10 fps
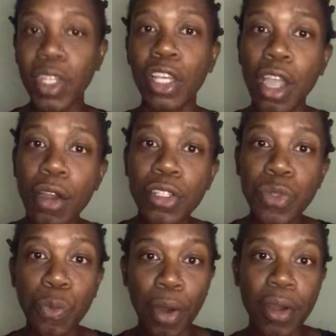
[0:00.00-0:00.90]
curse
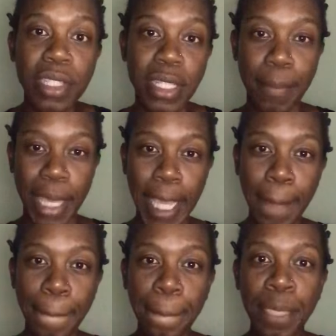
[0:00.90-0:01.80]
words to
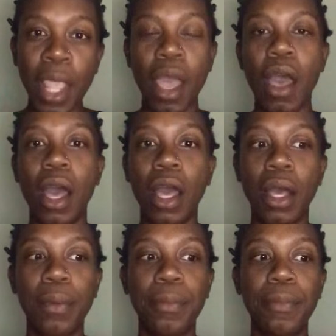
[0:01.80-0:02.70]
me
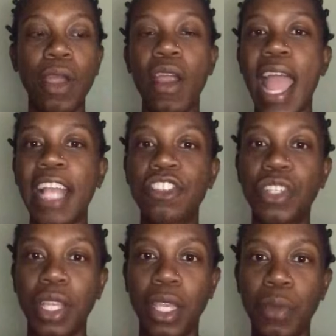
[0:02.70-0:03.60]
are
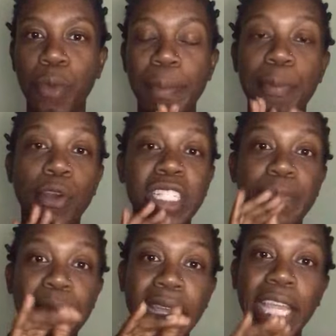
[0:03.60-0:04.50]
actually when people are
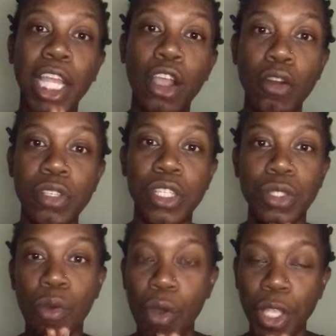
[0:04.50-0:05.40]
speaking curses
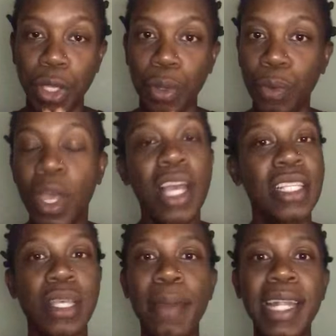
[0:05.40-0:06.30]
on you.
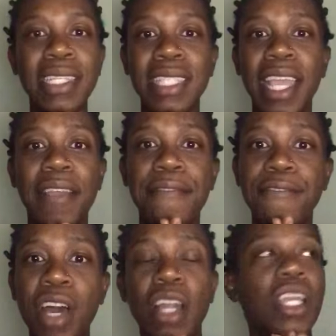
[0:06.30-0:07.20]
Somebody saying
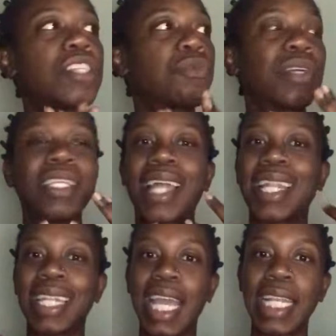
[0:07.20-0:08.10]
fuck is really like
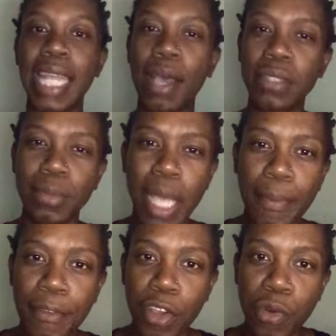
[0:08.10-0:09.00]
letting out some type
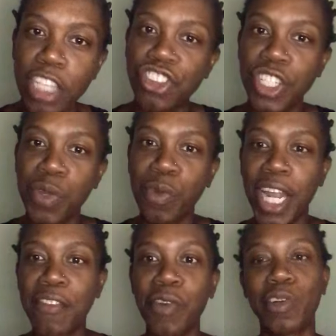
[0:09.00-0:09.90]
of aggression or
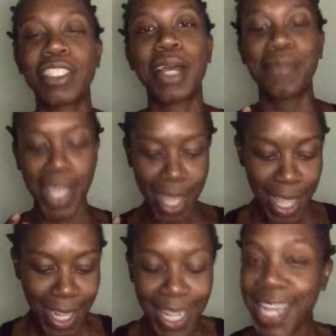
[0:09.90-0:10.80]
whatever, which I'm
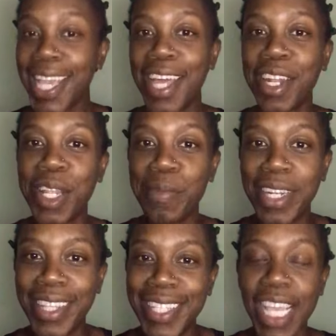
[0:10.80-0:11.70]
letting out a little bit
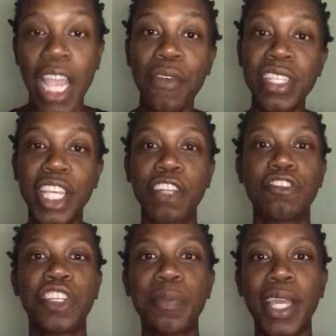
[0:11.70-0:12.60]
of this Aries
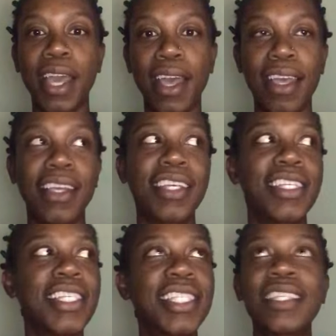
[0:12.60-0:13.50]
energy,
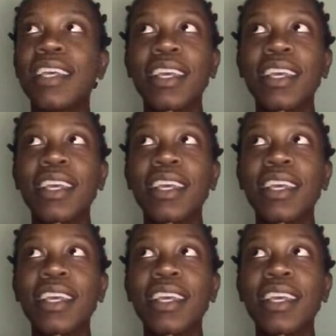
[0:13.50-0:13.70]
because